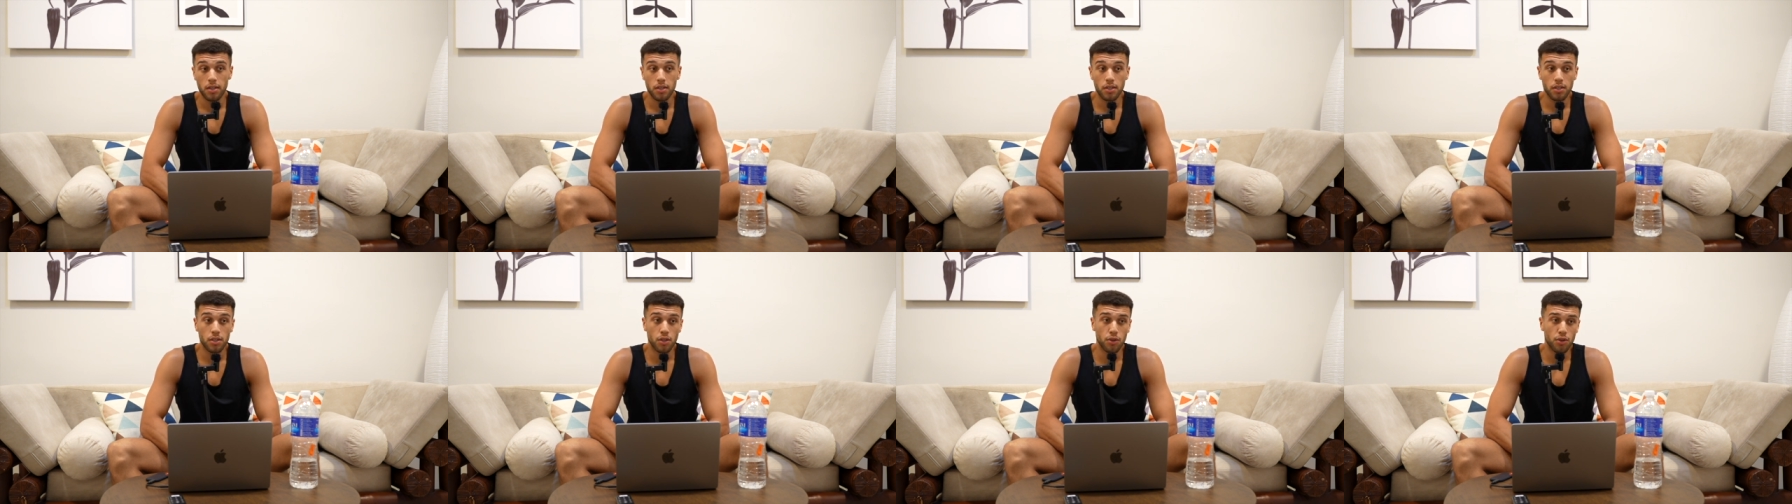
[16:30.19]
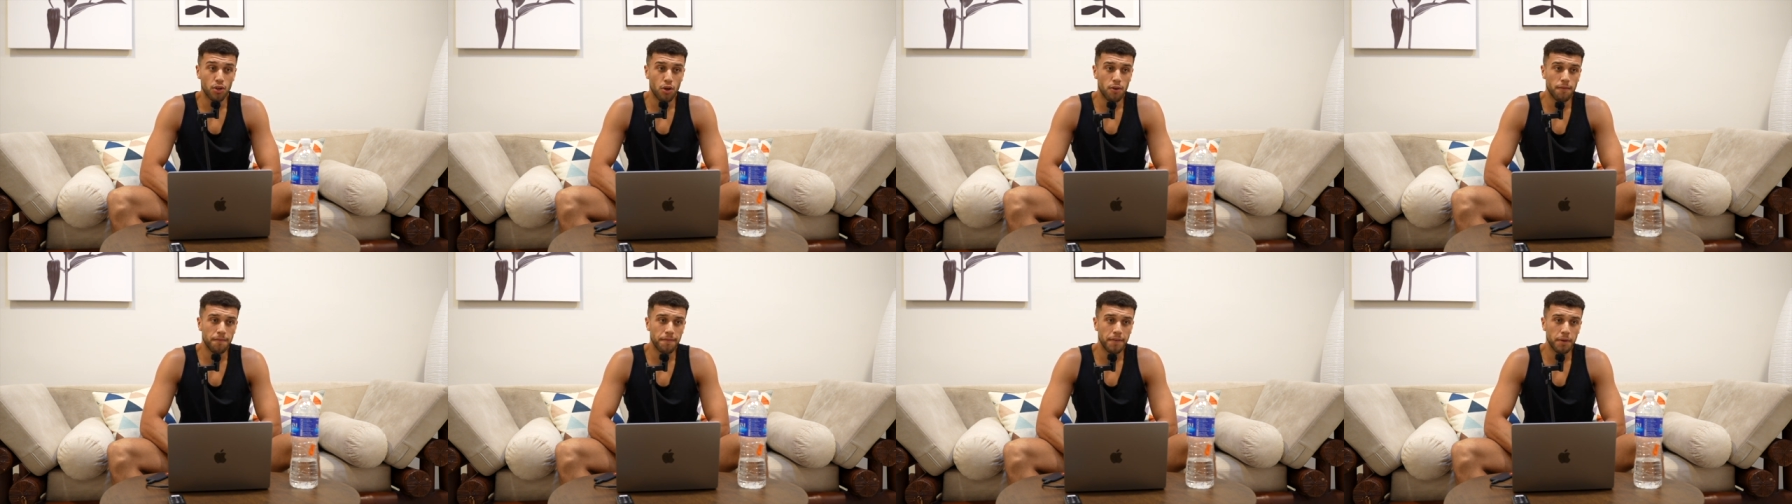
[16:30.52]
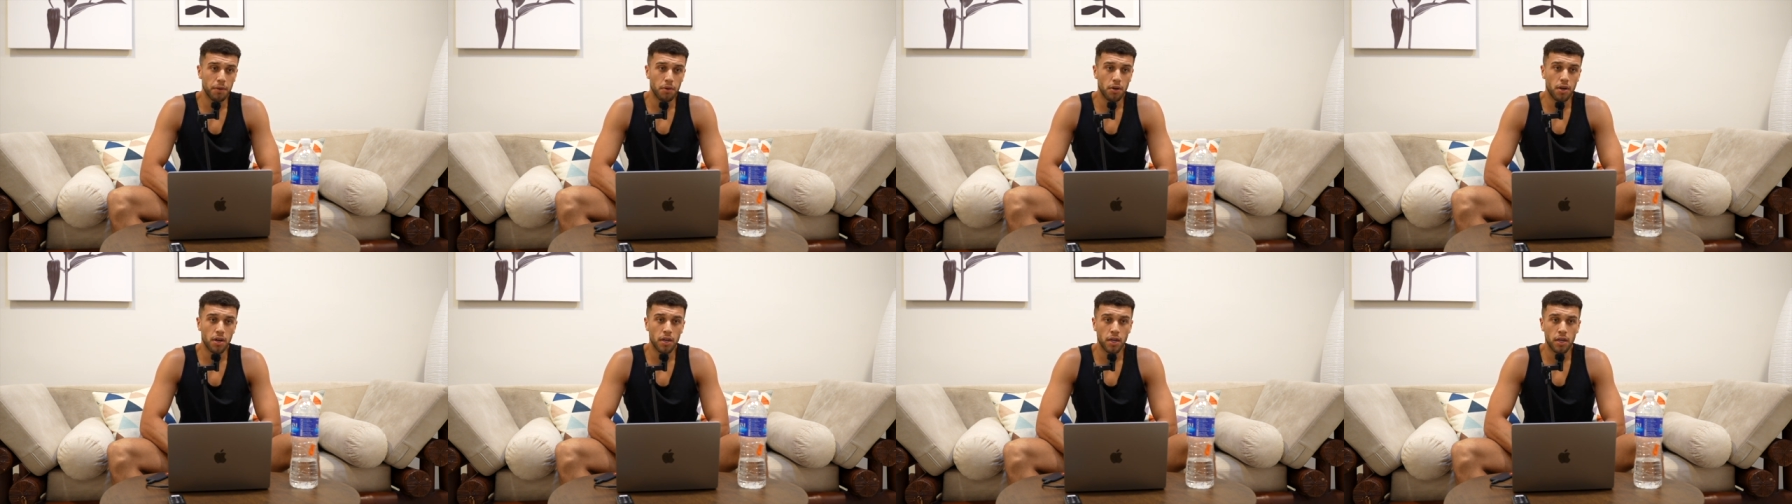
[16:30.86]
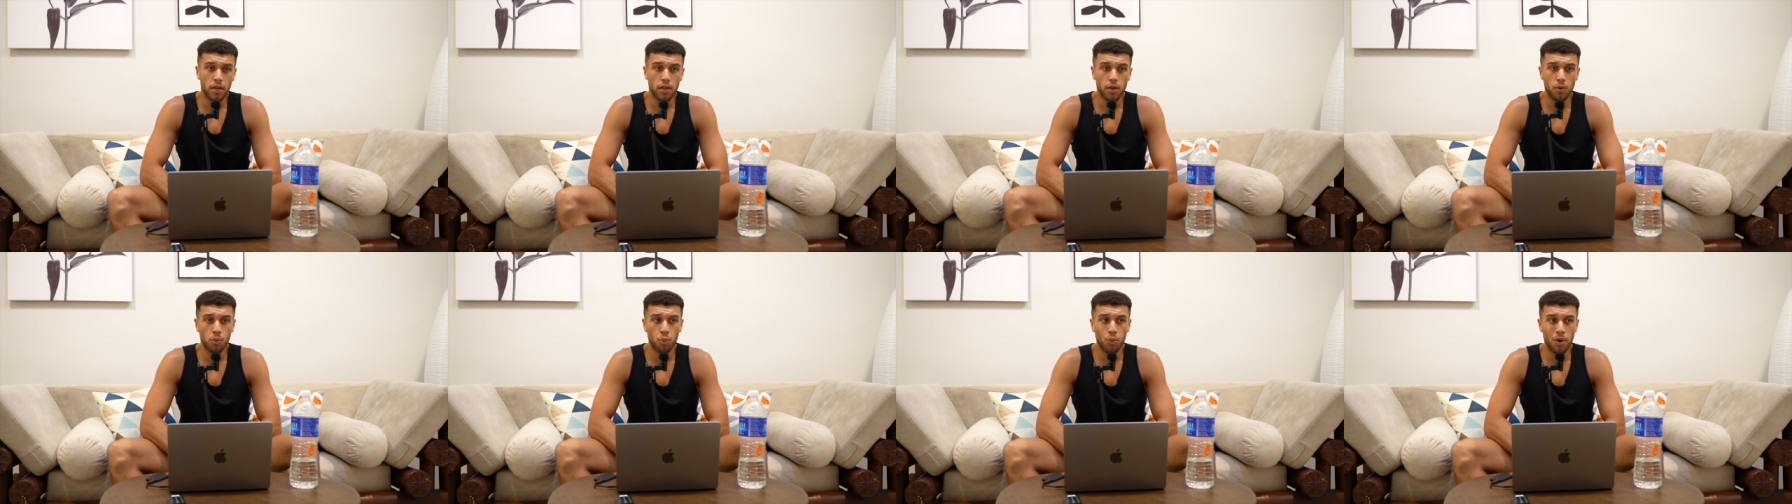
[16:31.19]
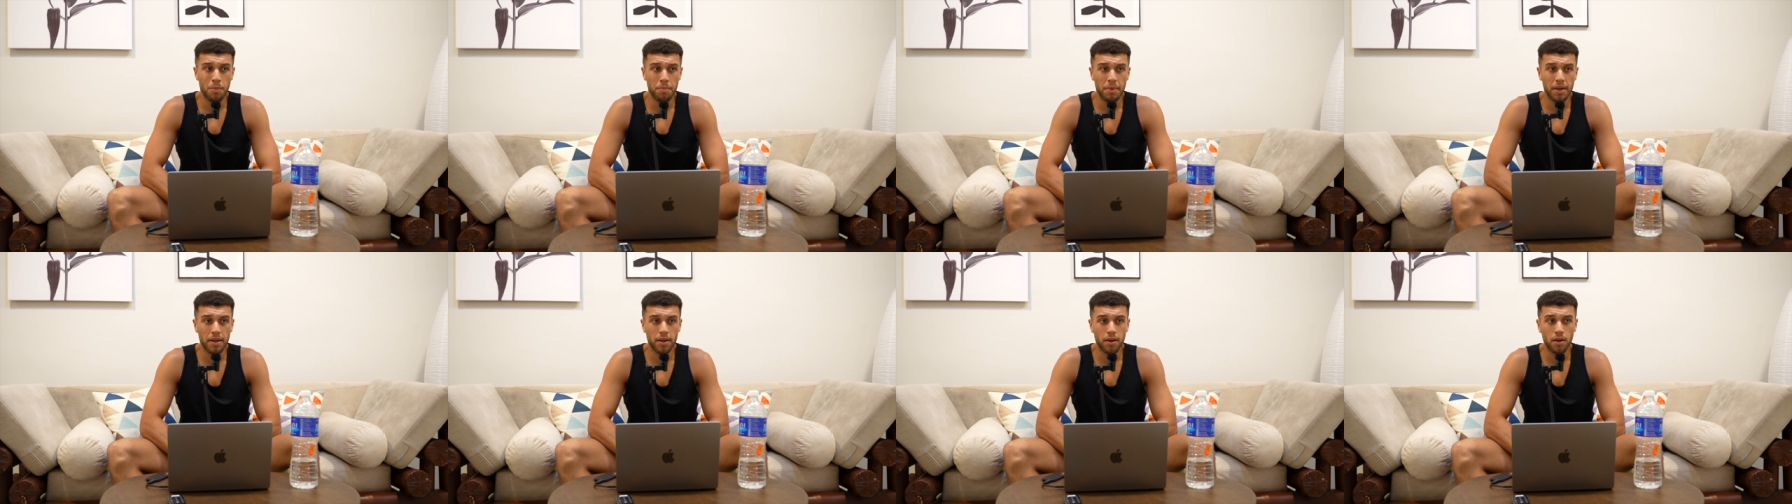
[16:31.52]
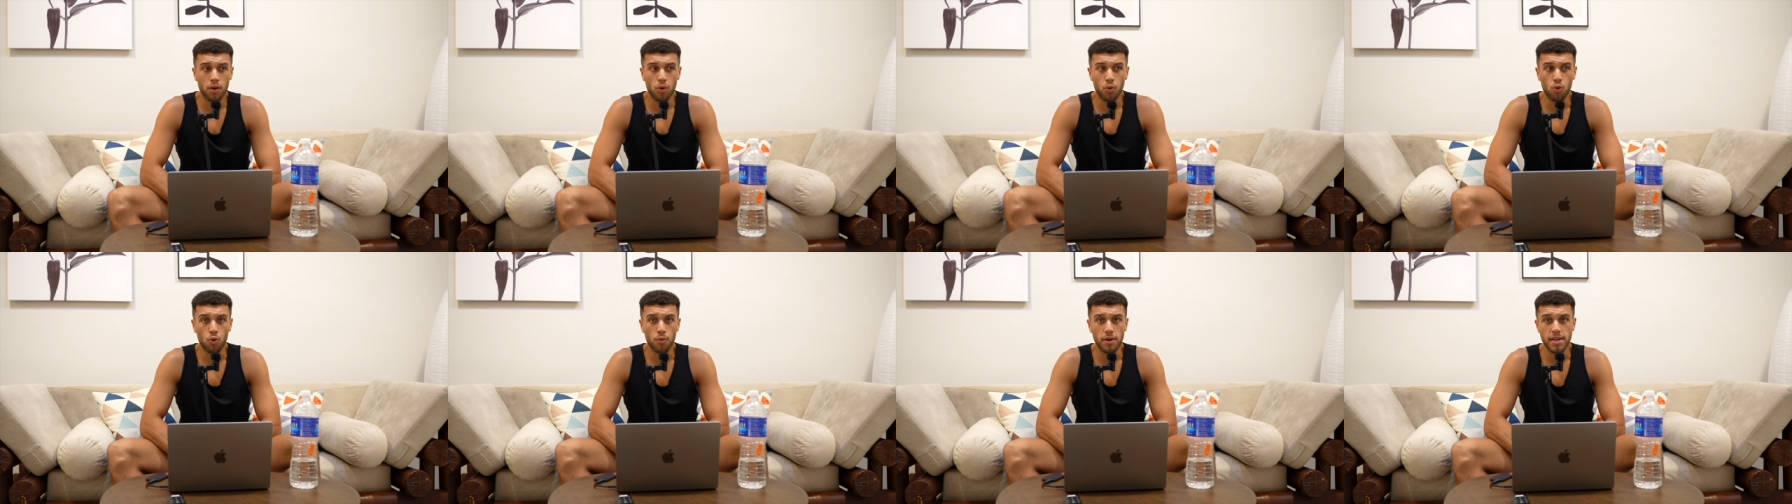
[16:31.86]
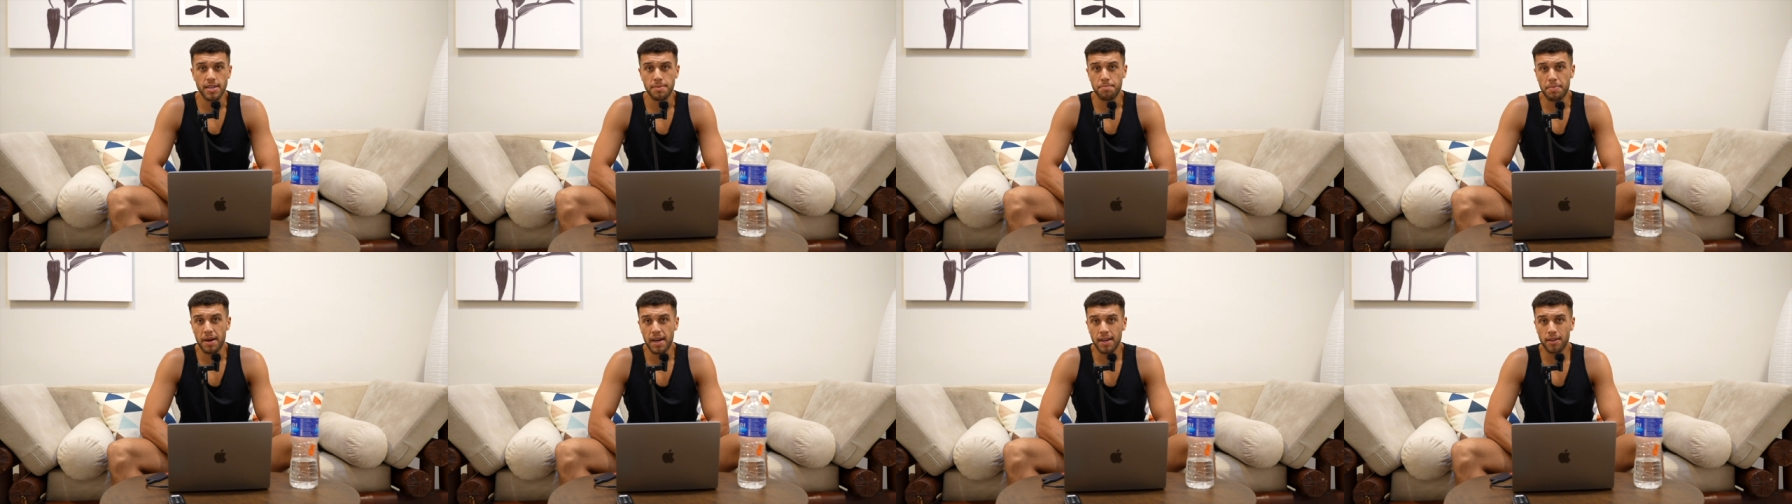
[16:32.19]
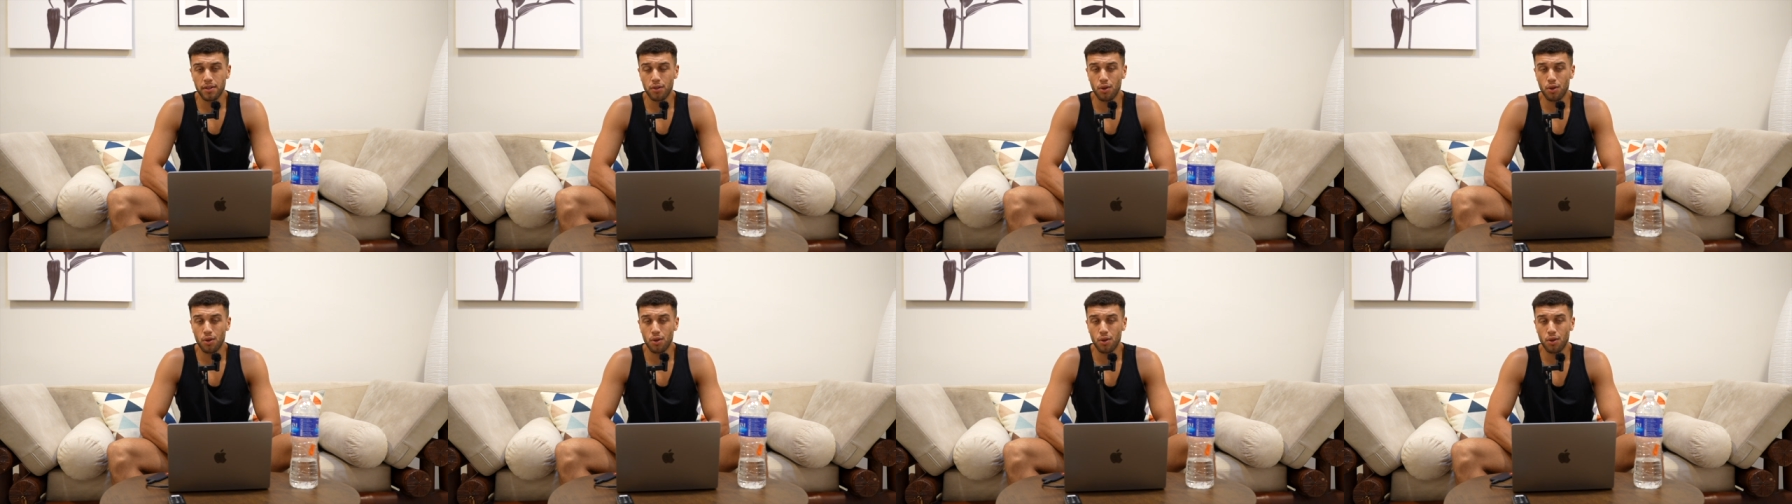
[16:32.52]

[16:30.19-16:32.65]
So don't feel like women are always bad.